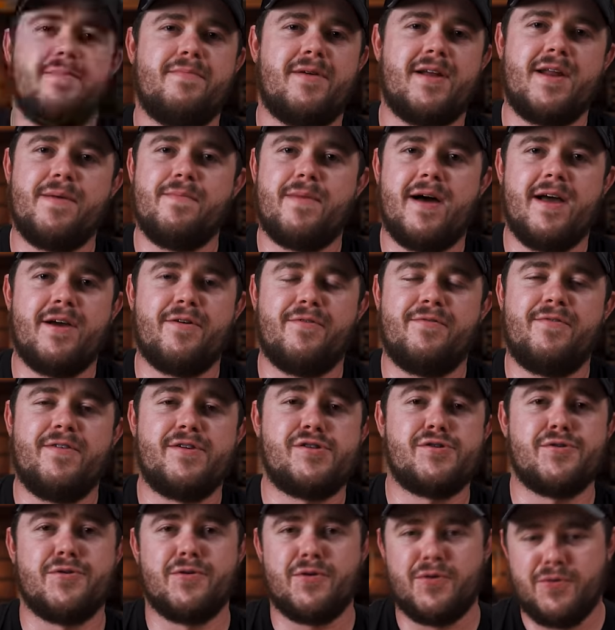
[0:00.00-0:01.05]
buddy Michael
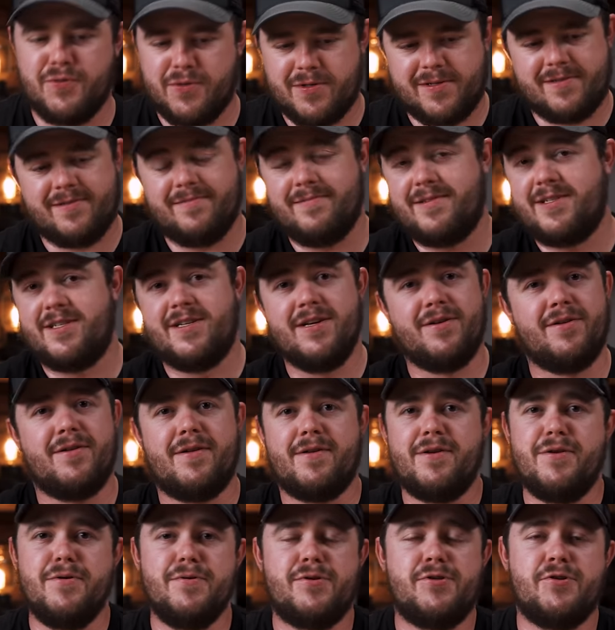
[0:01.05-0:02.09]
Fisher, who's still
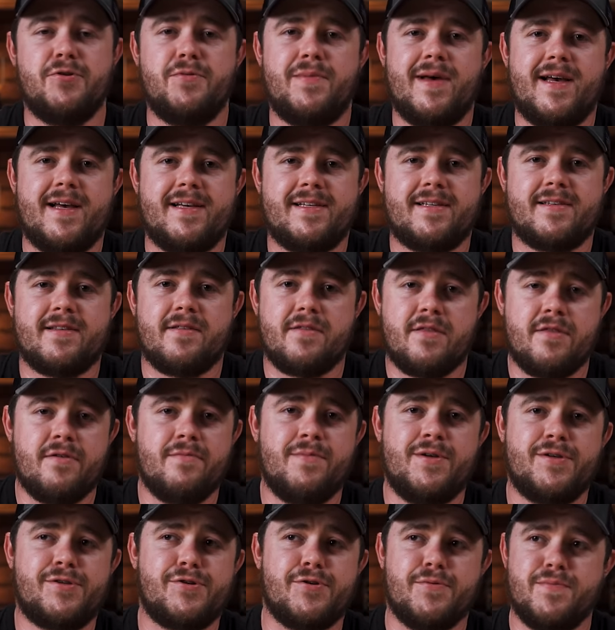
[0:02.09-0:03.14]
on YouTube as the
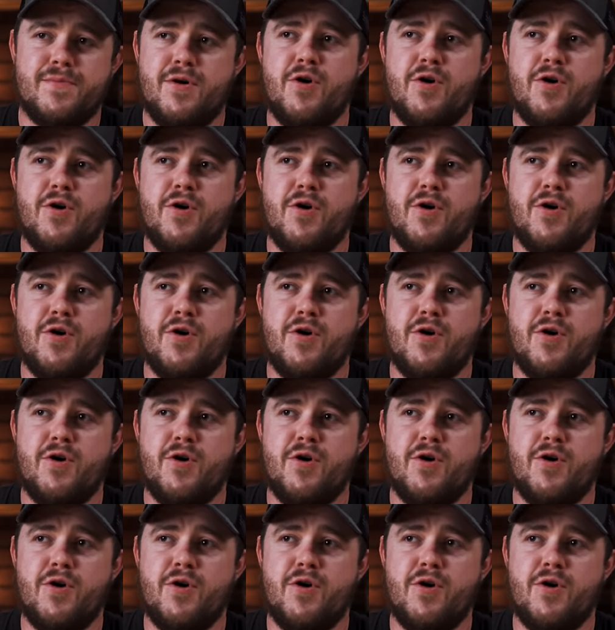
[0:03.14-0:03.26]
Mr.